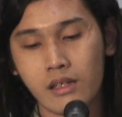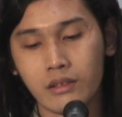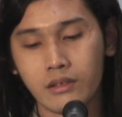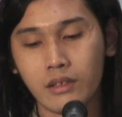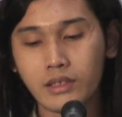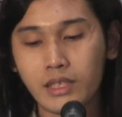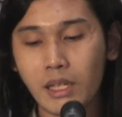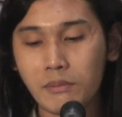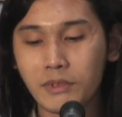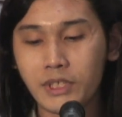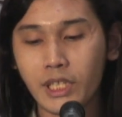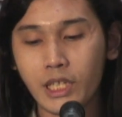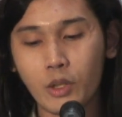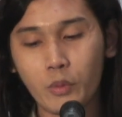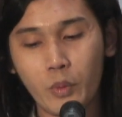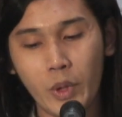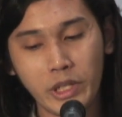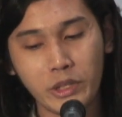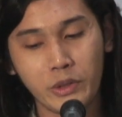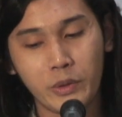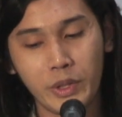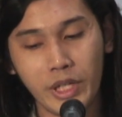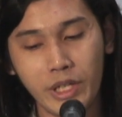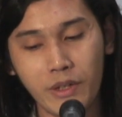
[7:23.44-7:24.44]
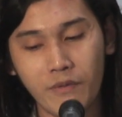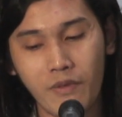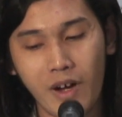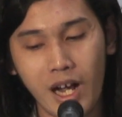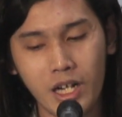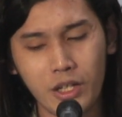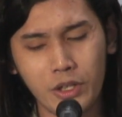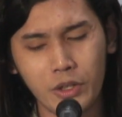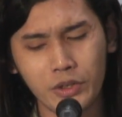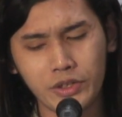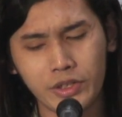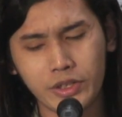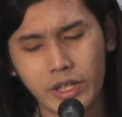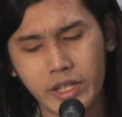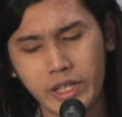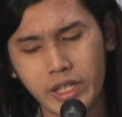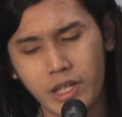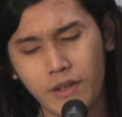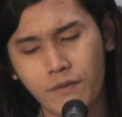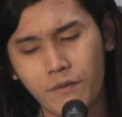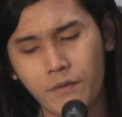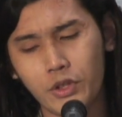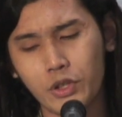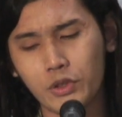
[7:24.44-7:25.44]
The subsequent green values are
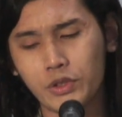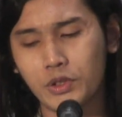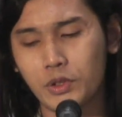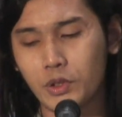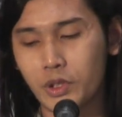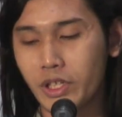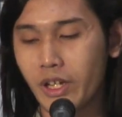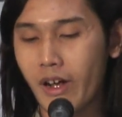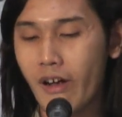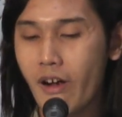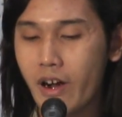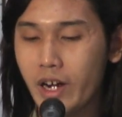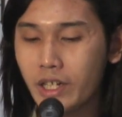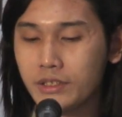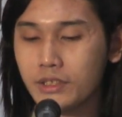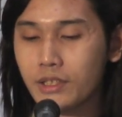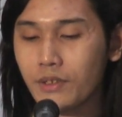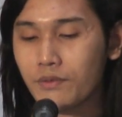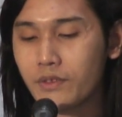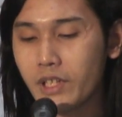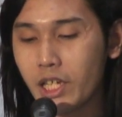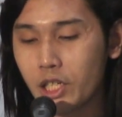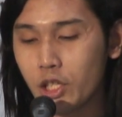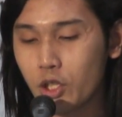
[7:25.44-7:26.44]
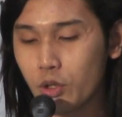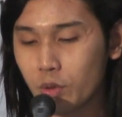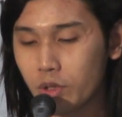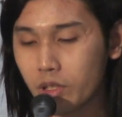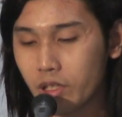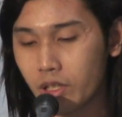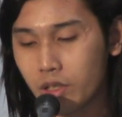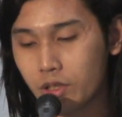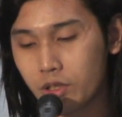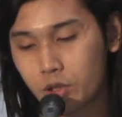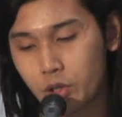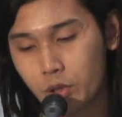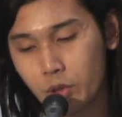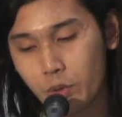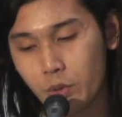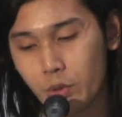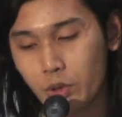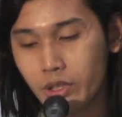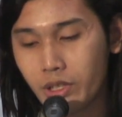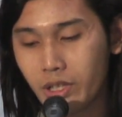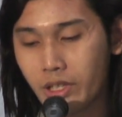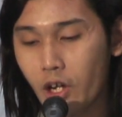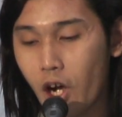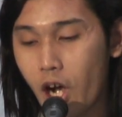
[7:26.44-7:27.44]
infused to the hearts of the youth
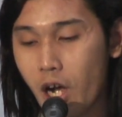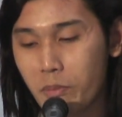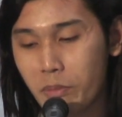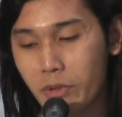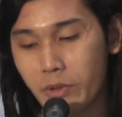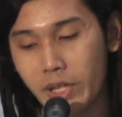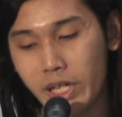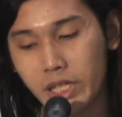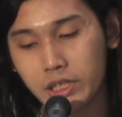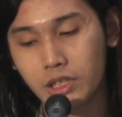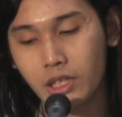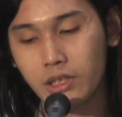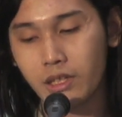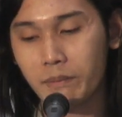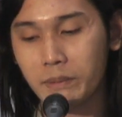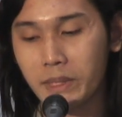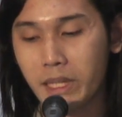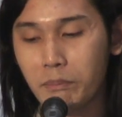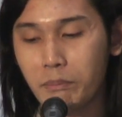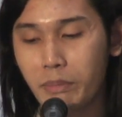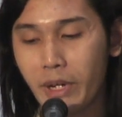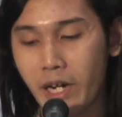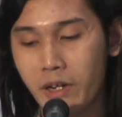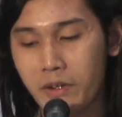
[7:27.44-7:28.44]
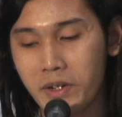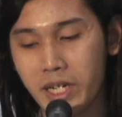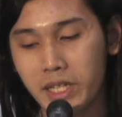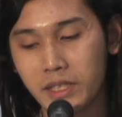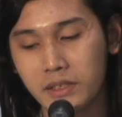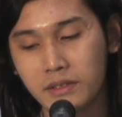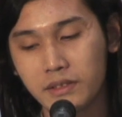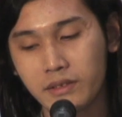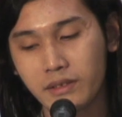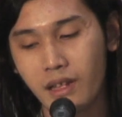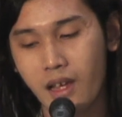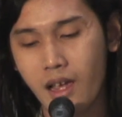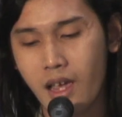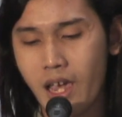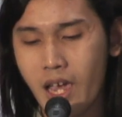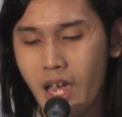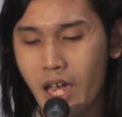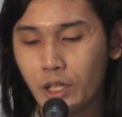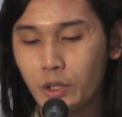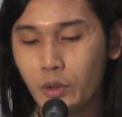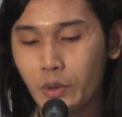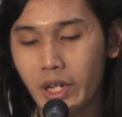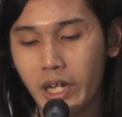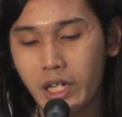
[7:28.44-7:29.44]
through the cooperation of the
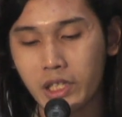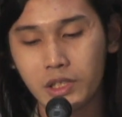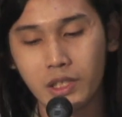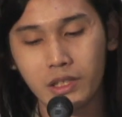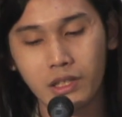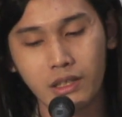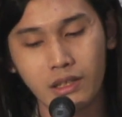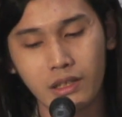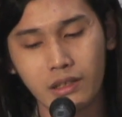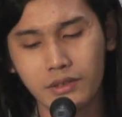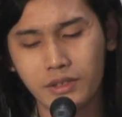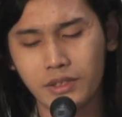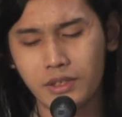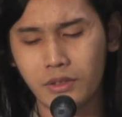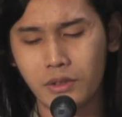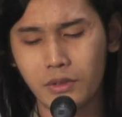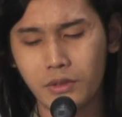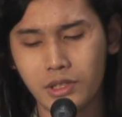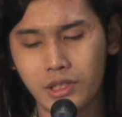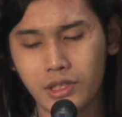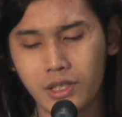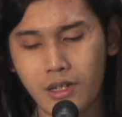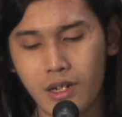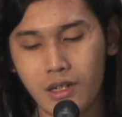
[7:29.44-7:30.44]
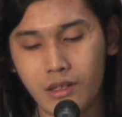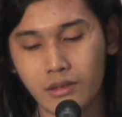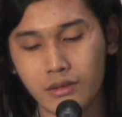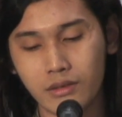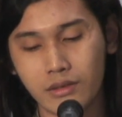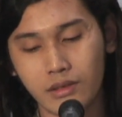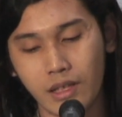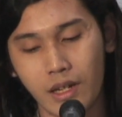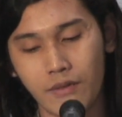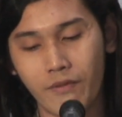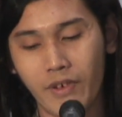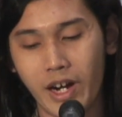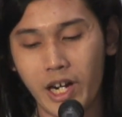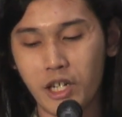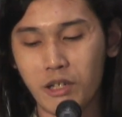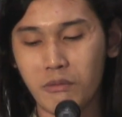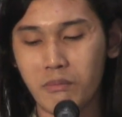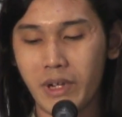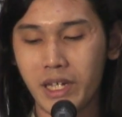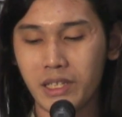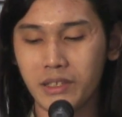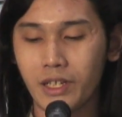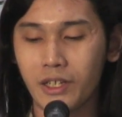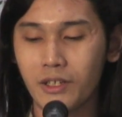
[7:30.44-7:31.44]
parents, educational institutions,
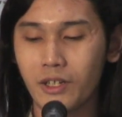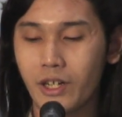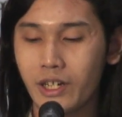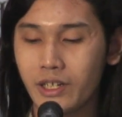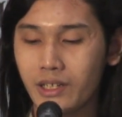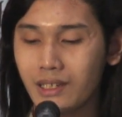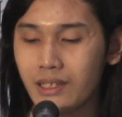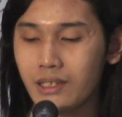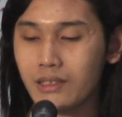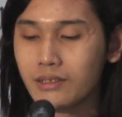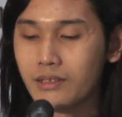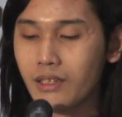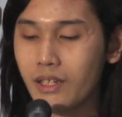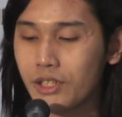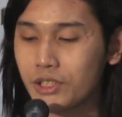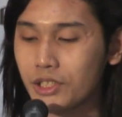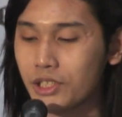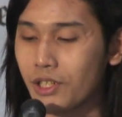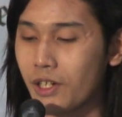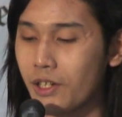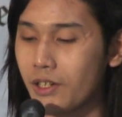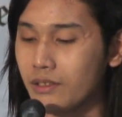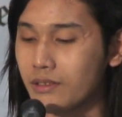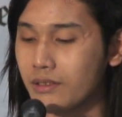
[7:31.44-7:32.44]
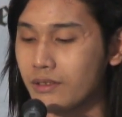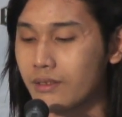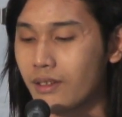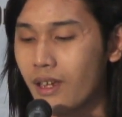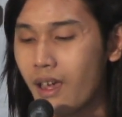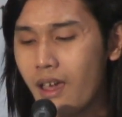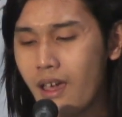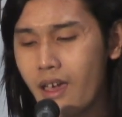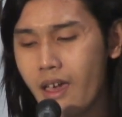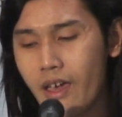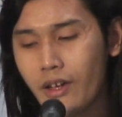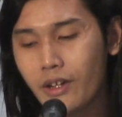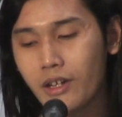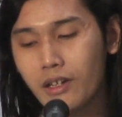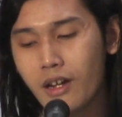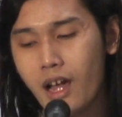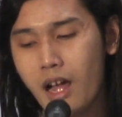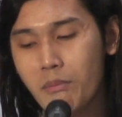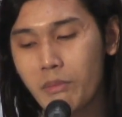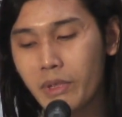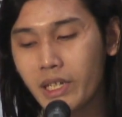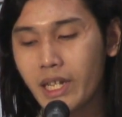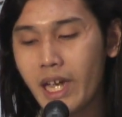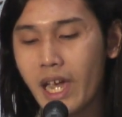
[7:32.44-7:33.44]
environmental organizations,
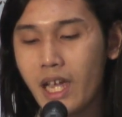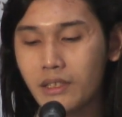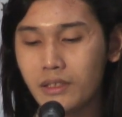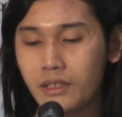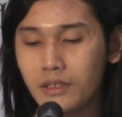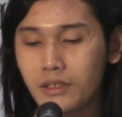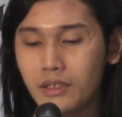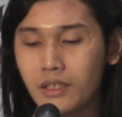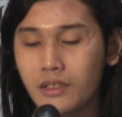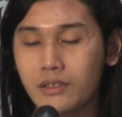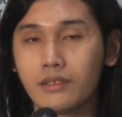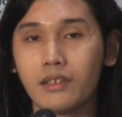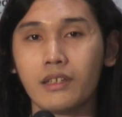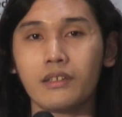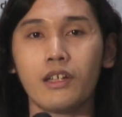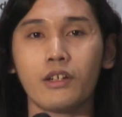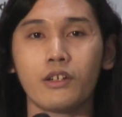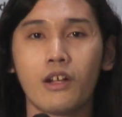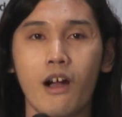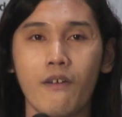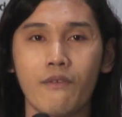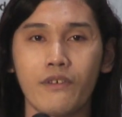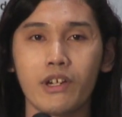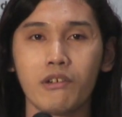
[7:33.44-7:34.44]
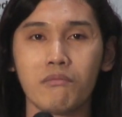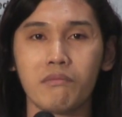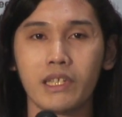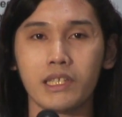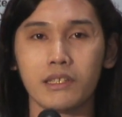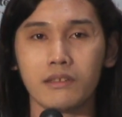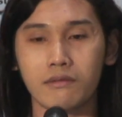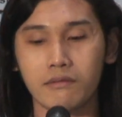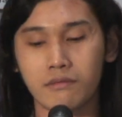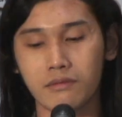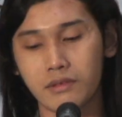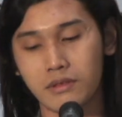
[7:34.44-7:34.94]
economic entities, and the government.